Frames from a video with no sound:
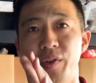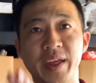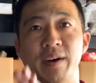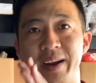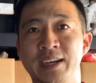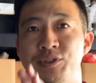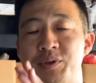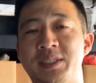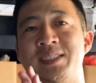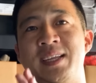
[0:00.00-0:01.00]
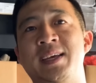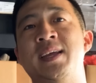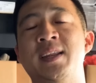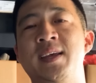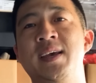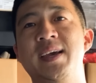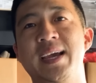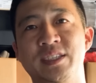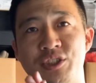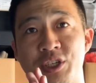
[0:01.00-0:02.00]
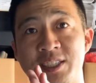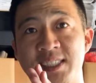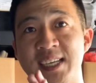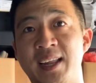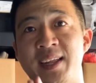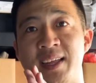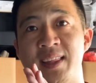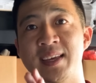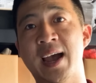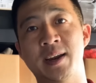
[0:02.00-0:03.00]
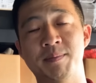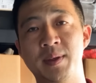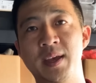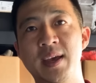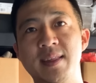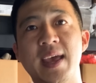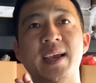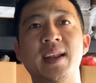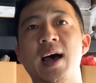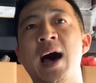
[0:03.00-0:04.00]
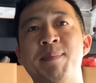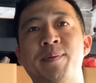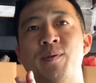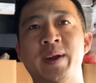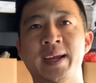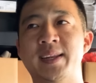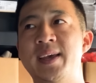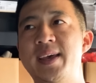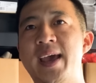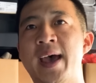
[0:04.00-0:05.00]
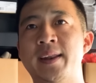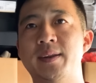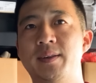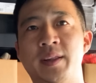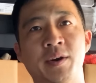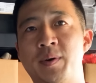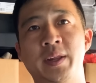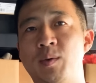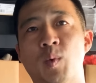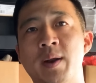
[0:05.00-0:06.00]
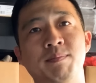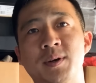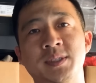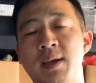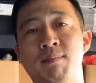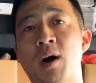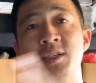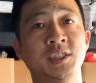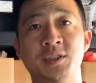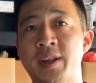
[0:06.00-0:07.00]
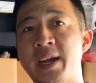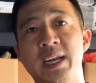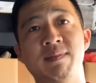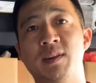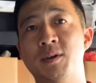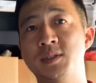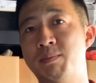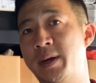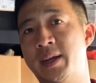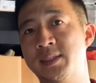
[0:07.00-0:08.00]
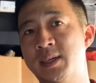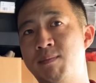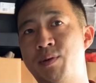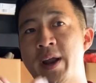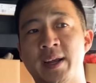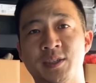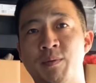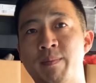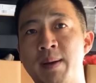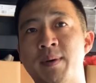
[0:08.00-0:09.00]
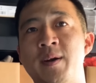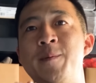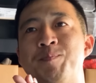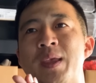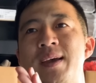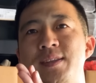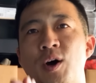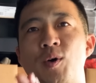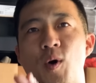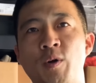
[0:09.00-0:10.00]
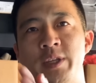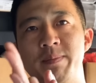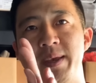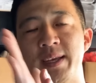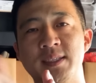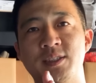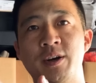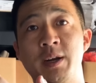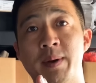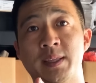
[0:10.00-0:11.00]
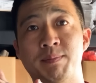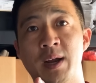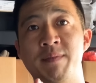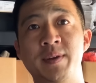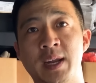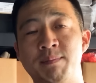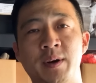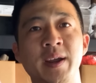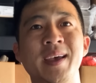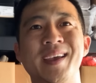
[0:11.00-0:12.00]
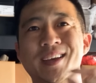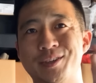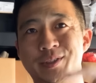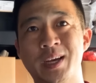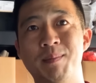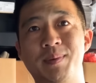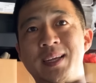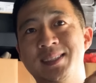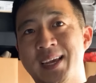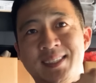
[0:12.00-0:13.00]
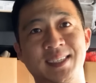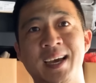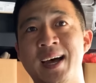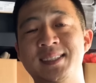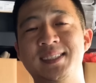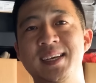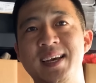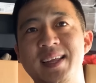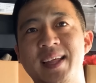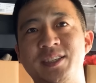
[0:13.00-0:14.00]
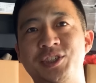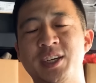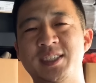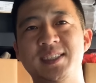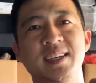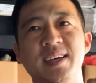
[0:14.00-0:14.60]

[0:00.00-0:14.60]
they're interested in is just selling the item. They can operate at literally 1% margins, or they can even lose money on some products. So remember, don't only be concerned about the profit number, because there's companies like Scott's that just,